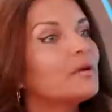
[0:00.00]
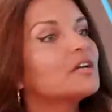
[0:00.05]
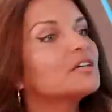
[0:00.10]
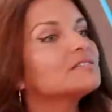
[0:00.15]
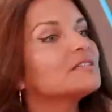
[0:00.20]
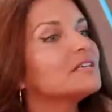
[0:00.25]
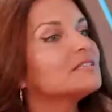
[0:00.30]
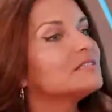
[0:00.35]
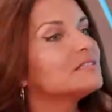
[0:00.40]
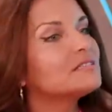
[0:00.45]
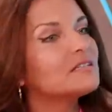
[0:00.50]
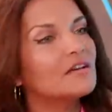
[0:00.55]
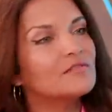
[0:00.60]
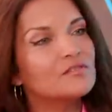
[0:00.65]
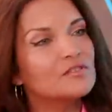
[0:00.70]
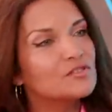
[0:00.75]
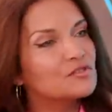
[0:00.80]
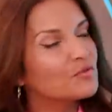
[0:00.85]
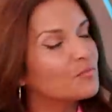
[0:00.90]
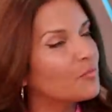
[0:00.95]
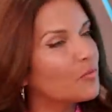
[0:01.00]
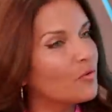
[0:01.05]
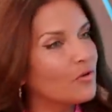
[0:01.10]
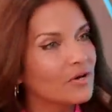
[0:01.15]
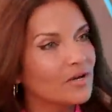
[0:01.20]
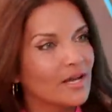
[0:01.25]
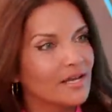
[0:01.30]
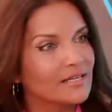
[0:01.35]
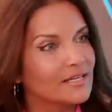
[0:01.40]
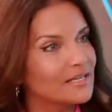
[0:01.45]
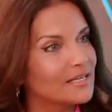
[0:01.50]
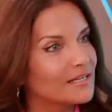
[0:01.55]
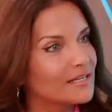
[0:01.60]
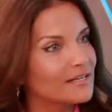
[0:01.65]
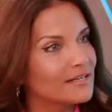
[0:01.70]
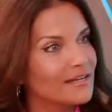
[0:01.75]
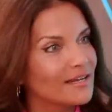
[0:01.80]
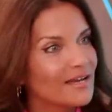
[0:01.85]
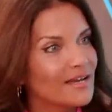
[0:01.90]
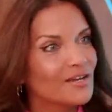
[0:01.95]
because i didn't have the support i
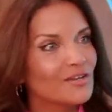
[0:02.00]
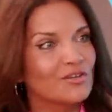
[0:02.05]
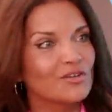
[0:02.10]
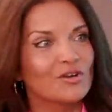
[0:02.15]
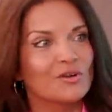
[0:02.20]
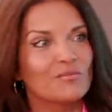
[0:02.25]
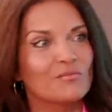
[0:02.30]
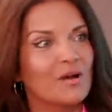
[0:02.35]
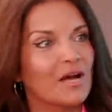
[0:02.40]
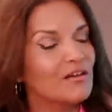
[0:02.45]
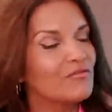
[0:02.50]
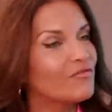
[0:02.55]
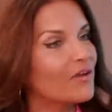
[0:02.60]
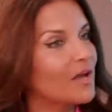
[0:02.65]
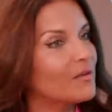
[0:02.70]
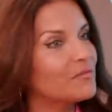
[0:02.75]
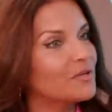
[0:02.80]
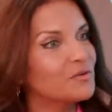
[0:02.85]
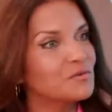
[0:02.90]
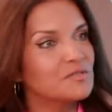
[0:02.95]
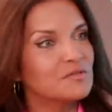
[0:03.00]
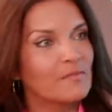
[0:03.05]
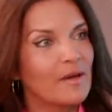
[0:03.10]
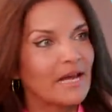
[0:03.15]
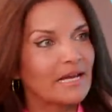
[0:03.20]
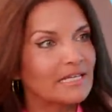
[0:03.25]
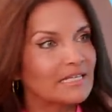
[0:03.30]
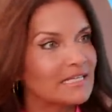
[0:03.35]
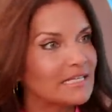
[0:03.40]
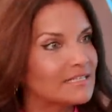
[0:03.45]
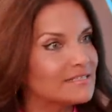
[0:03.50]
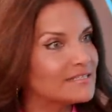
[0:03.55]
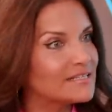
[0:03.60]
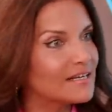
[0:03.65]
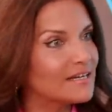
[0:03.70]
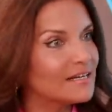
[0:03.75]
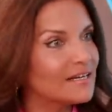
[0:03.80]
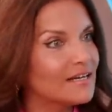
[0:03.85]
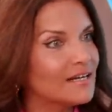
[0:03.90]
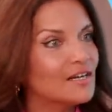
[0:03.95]
needed you know my family was back in
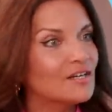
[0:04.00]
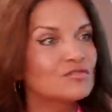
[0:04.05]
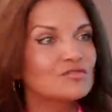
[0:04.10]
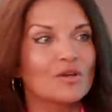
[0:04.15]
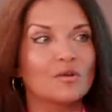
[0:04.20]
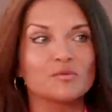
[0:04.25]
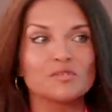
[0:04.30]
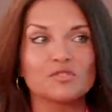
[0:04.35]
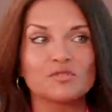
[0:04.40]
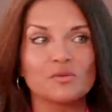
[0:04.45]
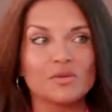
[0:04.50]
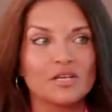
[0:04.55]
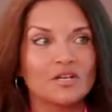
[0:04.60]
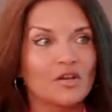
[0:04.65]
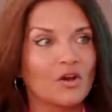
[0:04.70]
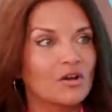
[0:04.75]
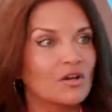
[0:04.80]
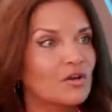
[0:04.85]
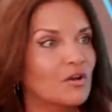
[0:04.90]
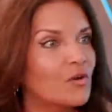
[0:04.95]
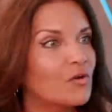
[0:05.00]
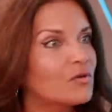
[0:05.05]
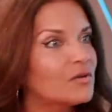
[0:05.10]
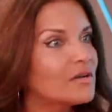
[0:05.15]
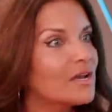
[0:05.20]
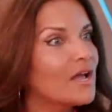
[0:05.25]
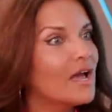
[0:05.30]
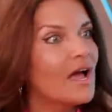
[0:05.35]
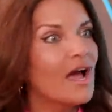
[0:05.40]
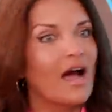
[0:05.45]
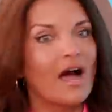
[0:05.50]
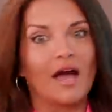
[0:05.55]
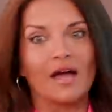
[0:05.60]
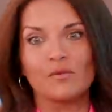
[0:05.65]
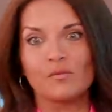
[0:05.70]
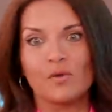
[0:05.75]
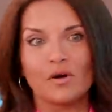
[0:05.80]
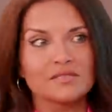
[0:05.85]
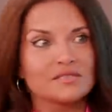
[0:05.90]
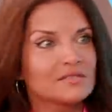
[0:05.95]
india so i was doing it all alone i
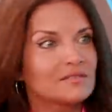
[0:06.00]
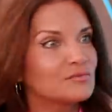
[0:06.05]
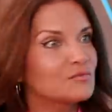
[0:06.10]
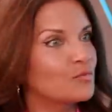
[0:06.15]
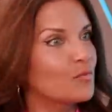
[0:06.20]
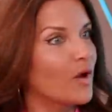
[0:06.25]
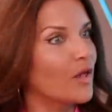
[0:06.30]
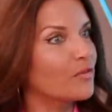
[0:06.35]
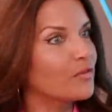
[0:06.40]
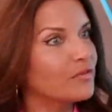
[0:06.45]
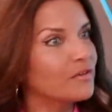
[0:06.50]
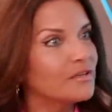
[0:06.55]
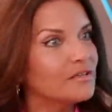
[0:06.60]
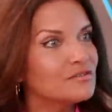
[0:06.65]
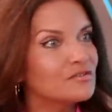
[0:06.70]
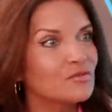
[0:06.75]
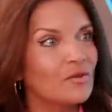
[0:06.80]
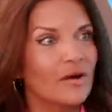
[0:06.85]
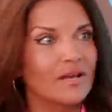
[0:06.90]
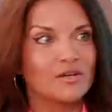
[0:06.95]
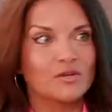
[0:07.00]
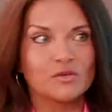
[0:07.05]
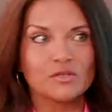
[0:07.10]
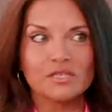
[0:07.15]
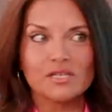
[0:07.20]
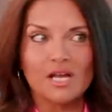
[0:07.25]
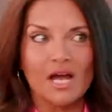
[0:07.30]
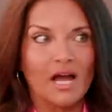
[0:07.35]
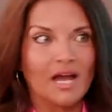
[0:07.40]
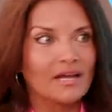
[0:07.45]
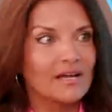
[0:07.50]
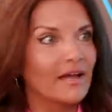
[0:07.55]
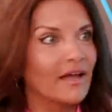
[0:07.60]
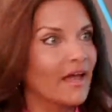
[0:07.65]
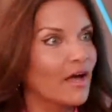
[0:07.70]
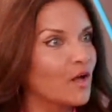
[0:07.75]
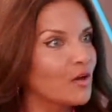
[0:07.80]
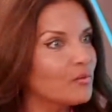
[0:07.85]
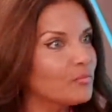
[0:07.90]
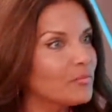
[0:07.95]
wasn't wealthy so i couldn't hire
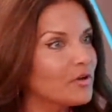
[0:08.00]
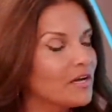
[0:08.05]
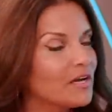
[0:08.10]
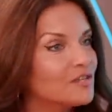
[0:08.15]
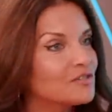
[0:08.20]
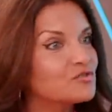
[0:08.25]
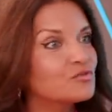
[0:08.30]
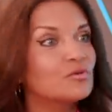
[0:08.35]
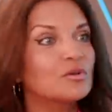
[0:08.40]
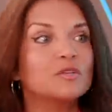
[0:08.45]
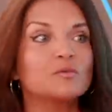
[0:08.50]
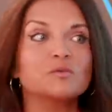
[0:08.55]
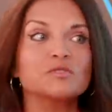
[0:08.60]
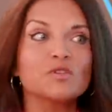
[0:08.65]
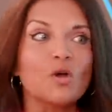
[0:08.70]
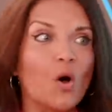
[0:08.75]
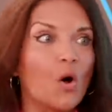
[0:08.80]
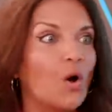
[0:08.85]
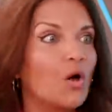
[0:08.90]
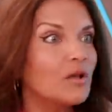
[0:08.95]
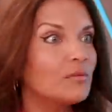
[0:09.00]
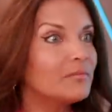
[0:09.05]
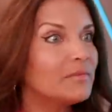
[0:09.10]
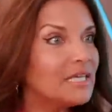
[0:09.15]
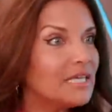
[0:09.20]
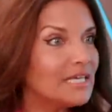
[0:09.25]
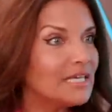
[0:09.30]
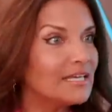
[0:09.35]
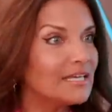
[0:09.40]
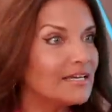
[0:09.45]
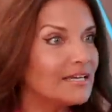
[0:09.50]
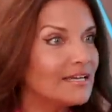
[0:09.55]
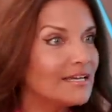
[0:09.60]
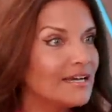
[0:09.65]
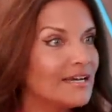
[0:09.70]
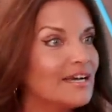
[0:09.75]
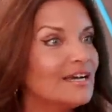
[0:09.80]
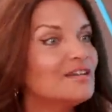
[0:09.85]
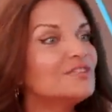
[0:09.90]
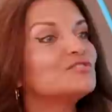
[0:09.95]
help so it was all me
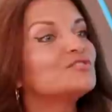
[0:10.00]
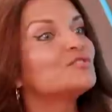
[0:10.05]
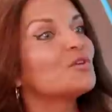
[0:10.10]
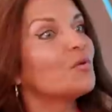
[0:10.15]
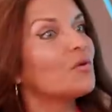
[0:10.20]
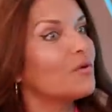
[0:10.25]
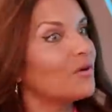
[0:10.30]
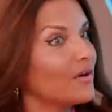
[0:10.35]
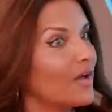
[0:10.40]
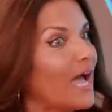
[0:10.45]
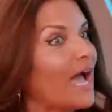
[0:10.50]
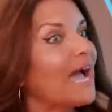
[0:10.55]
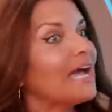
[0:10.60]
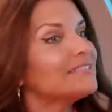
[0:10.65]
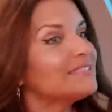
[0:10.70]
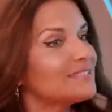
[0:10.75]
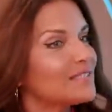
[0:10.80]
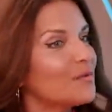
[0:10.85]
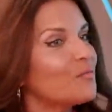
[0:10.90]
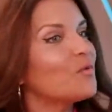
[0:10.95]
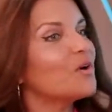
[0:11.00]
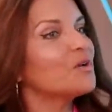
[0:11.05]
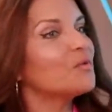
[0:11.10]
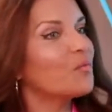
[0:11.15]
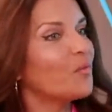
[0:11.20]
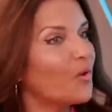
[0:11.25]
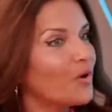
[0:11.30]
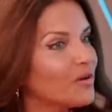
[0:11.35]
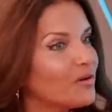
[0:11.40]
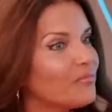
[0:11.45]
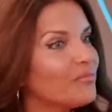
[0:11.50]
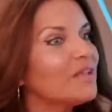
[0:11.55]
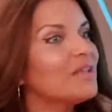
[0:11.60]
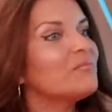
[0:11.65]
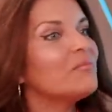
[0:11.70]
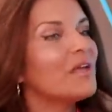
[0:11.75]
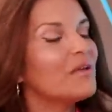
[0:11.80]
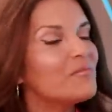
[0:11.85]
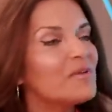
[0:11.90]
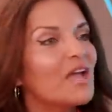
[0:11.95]
mm. so had someone warned me
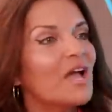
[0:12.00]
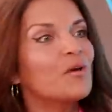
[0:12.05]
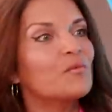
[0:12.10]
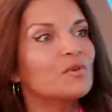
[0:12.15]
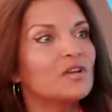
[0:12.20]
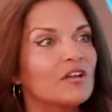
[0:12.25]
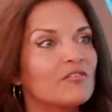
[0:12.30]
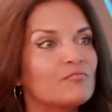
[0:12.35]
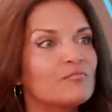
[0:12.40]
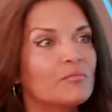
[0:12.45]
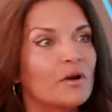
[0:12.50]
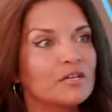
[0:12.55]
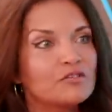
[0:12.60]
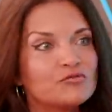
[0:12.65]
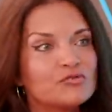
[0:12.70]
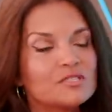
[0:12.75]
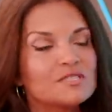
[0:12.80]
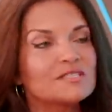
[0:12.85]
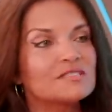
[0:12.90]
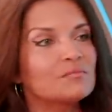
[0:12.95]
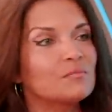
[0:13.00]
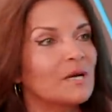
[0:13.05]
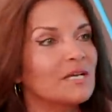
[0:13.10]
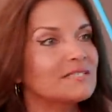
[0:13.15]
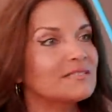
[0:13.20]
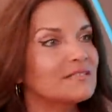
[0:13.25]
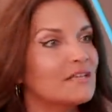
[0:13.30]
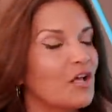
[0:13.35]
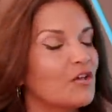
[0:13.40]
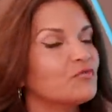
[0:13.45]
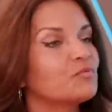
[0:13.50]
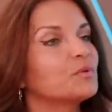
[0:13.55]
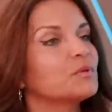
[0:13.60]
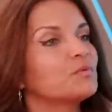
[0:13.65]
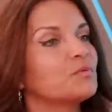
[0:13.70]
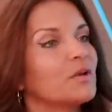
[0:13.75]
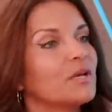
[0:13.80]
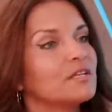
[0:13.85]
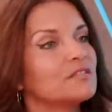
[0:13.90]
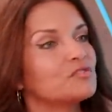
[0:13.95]
maybe i would have buttressed myself
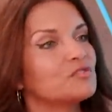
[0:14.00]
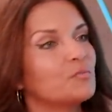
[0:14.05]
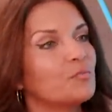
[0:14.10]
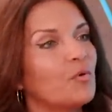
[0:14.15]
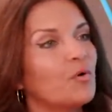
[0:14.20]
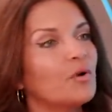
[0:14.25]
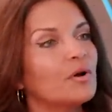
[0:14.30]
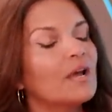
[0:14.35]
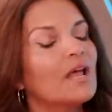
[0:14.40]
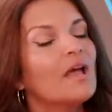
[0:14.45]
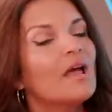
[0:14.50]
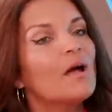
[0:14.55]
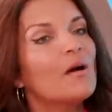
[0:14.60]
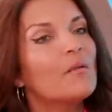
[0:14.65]
with greater support